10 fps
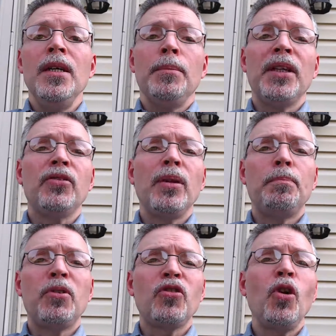because the
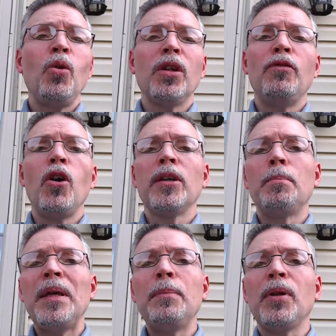soul of all the
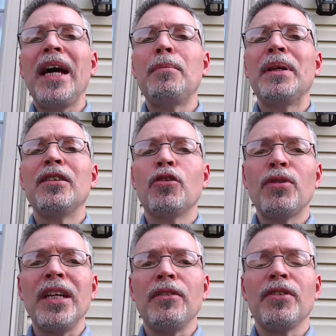people had been
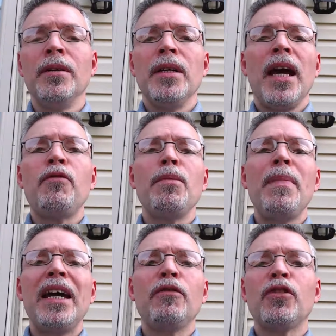grieved, every
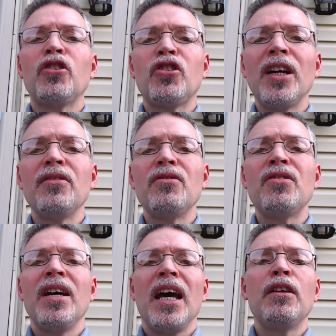man for his
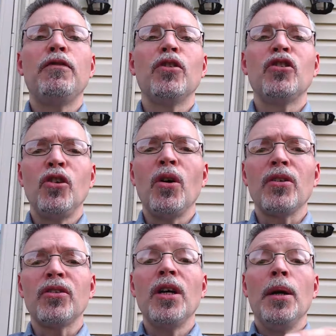sons and for his
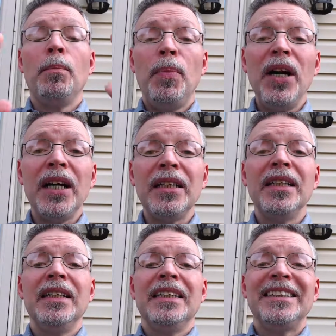daughters. But
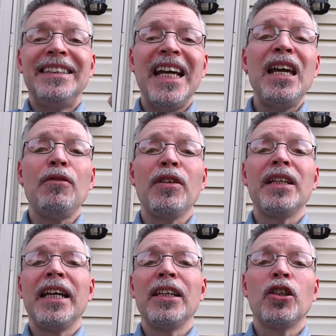
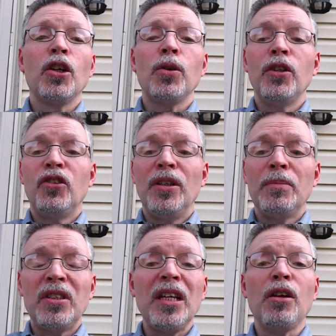David encouraged
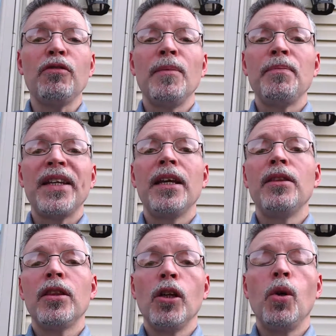himself
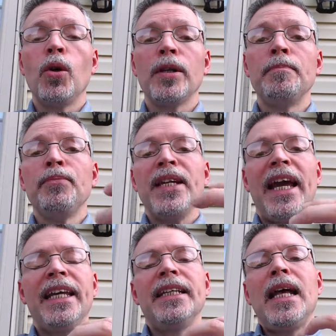in the Lord.
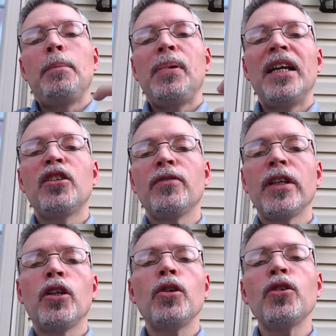And in that place of
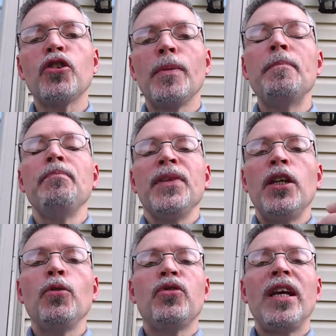encouragement,
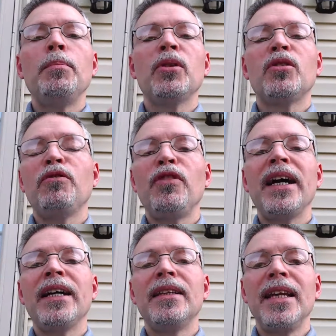he was able to
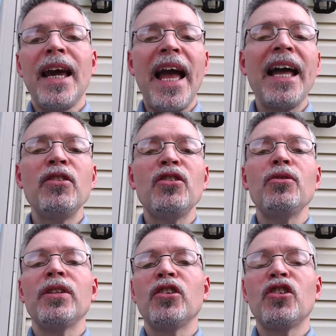find the
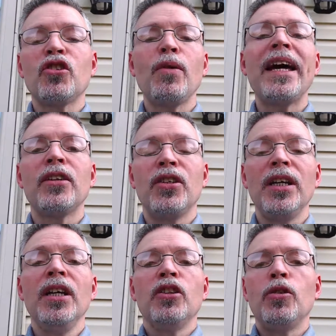answer and the
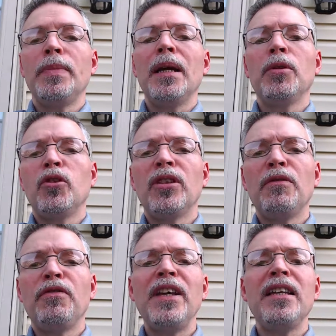strategy to be able to
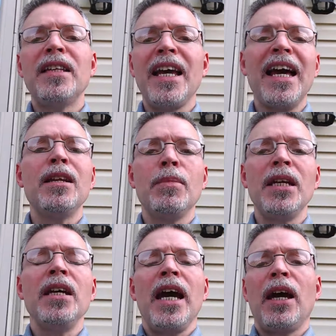defeat the
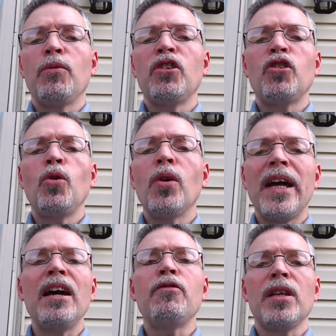enemy and restore
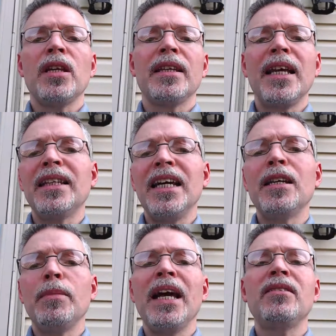everything that the
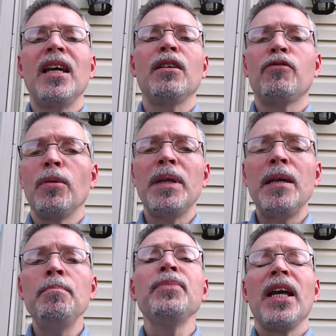enemy had taken from
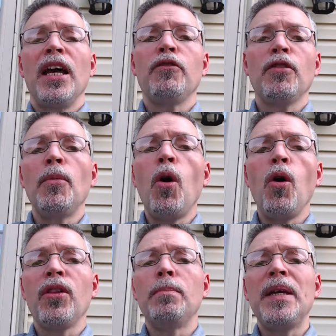him and from
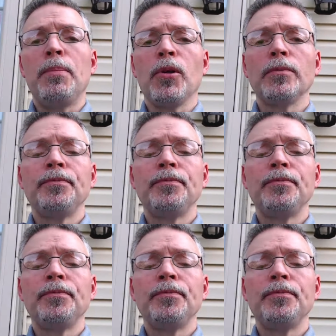all the people.